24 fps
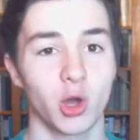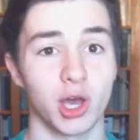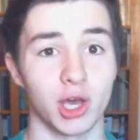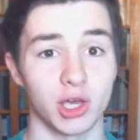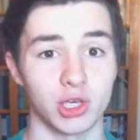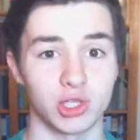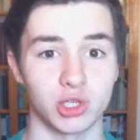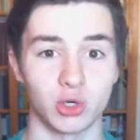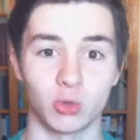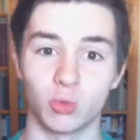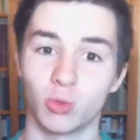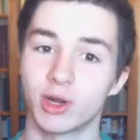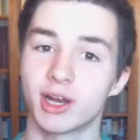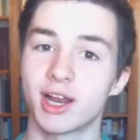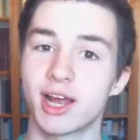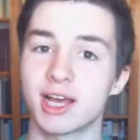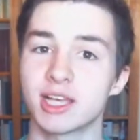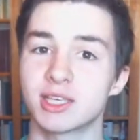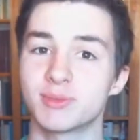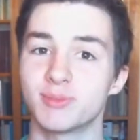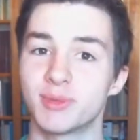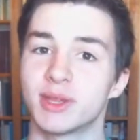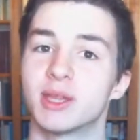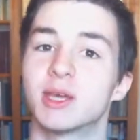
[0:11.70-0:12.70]
Okay, so what
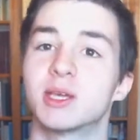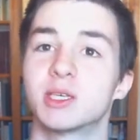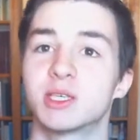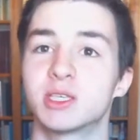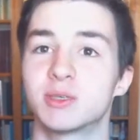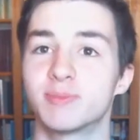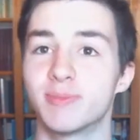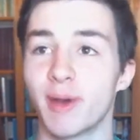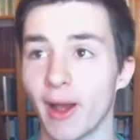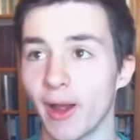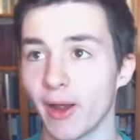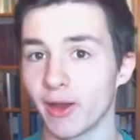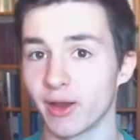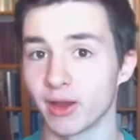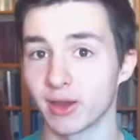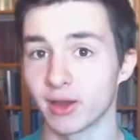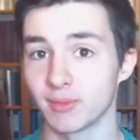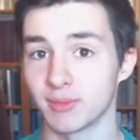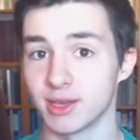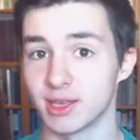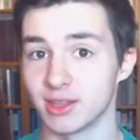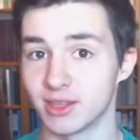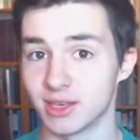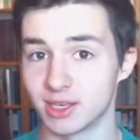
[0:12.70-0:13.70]
has been
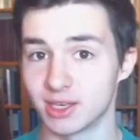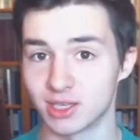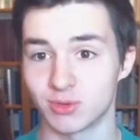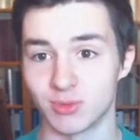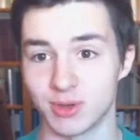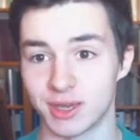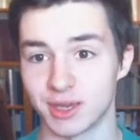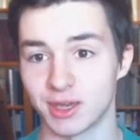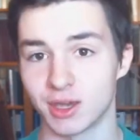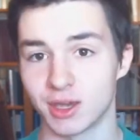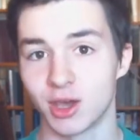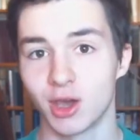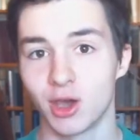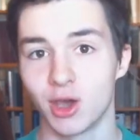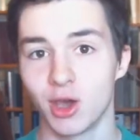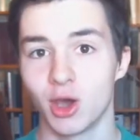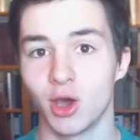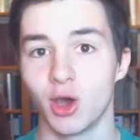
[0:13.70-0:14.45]
inspiring me this week?